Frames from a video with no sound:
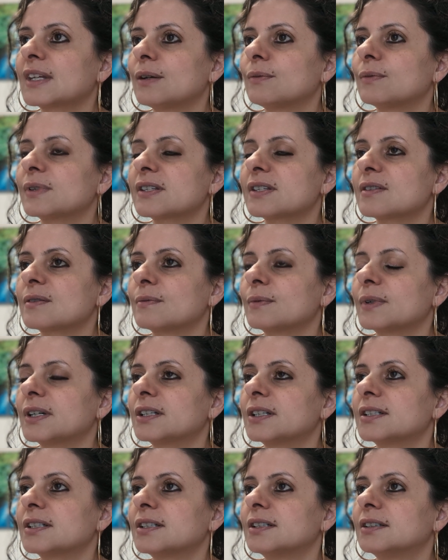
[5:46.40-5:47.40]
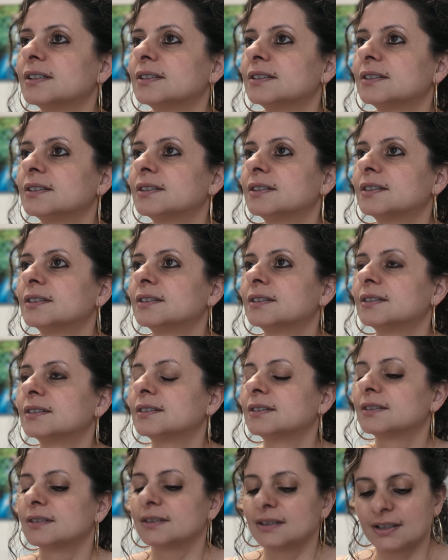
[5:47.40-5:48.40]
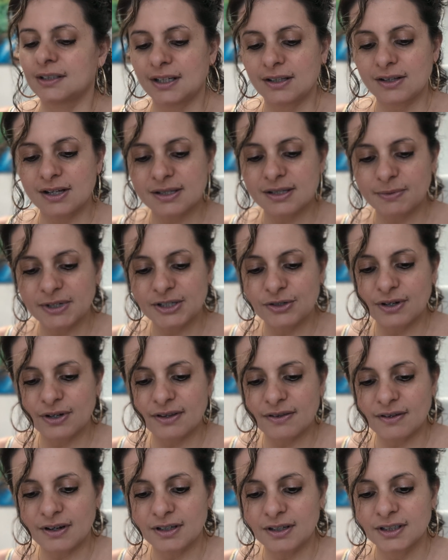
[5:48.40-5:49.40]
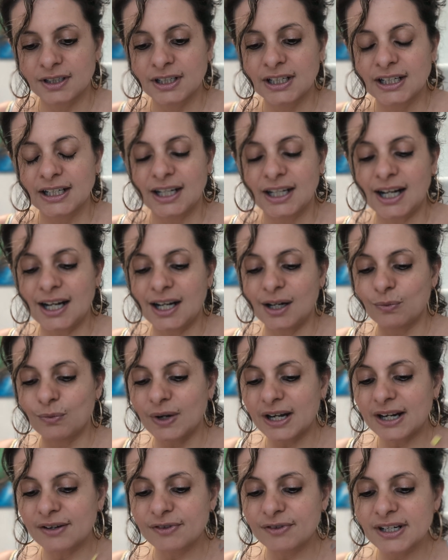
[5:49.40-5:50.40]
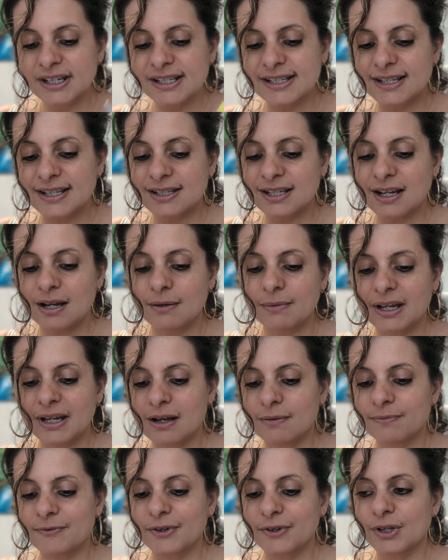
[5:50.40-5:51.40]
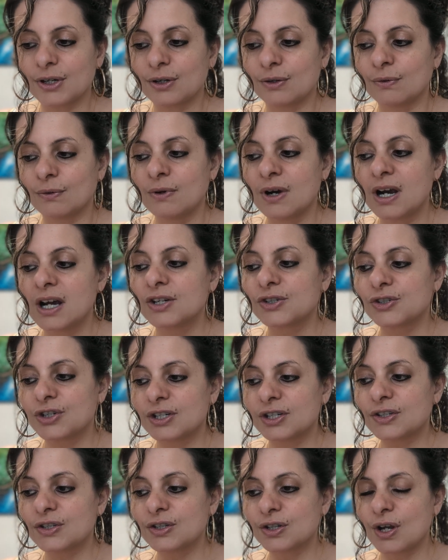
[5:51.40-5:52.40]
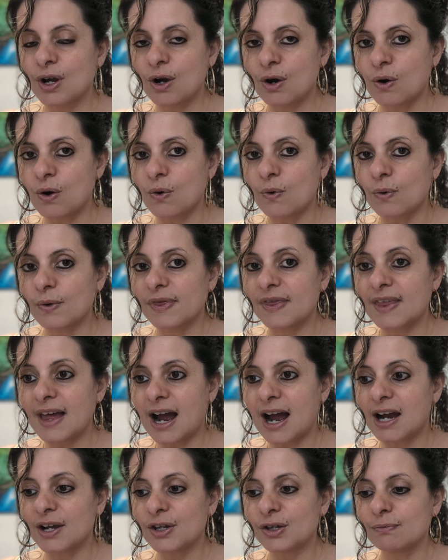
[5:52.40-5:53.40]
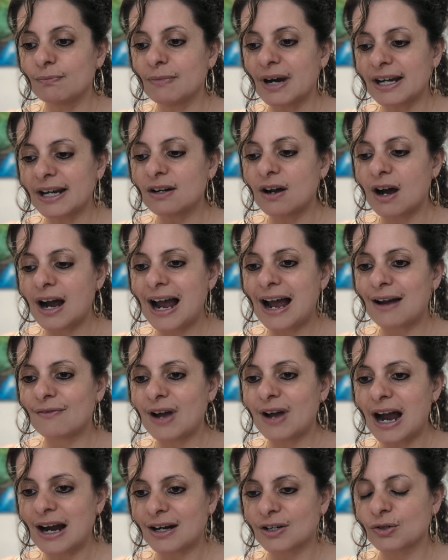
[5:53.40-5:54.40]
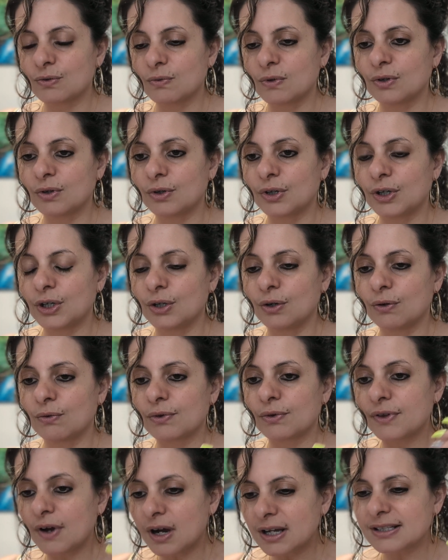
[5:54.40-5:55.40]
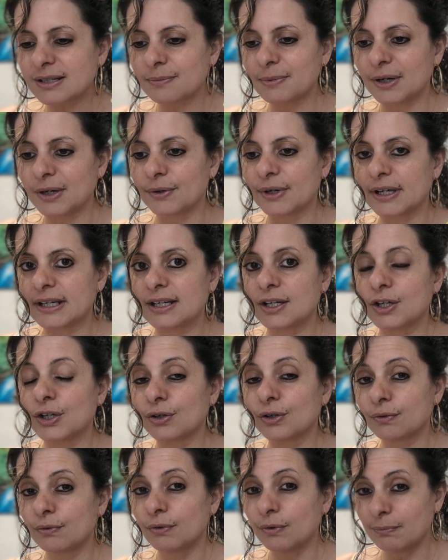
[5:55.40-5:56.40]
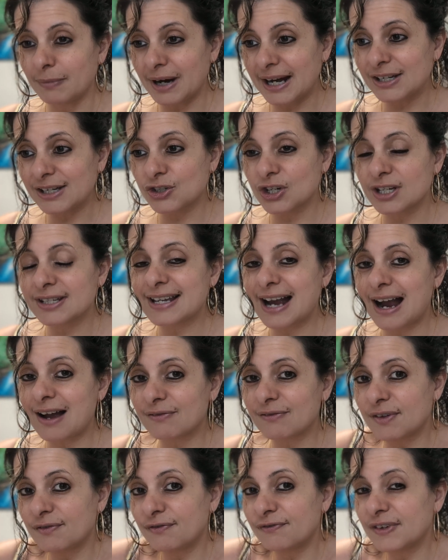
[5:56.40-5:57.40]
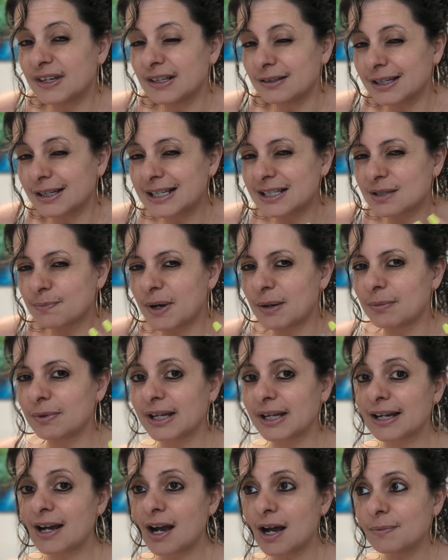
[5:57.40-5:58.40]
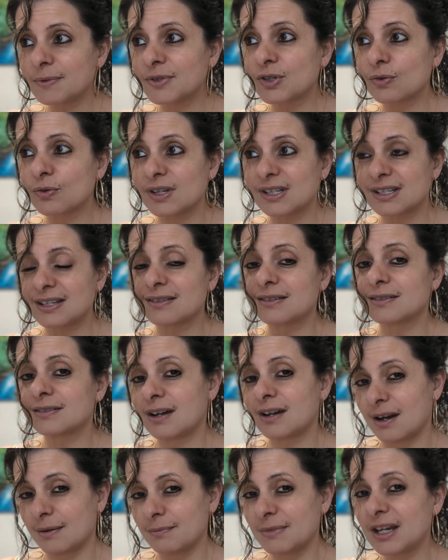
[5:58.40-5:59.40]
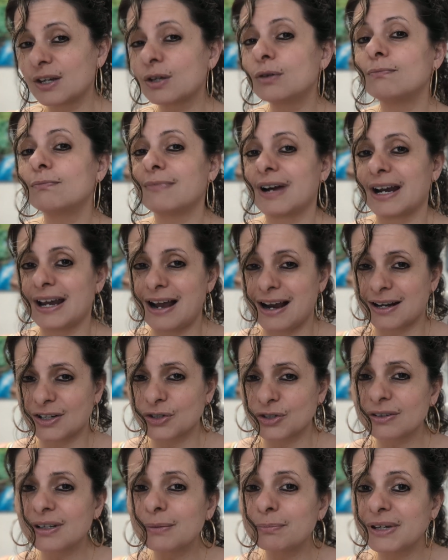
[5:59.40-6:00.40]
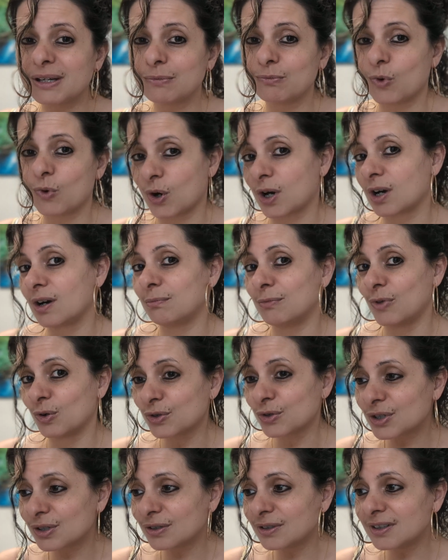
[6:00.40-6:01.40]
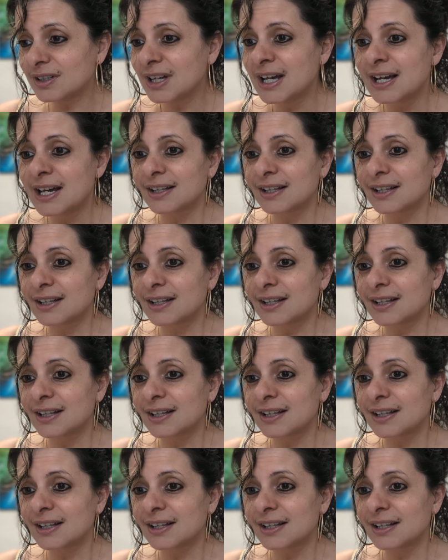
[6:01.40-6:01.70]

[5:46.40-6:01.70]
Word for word: what's the word i lost my train of thought uh, whatever it is that's coming up for you just know that you might not have actual you know thoughts about it you might just have the feelings bubbling up so this is a time that you might actually be more emotional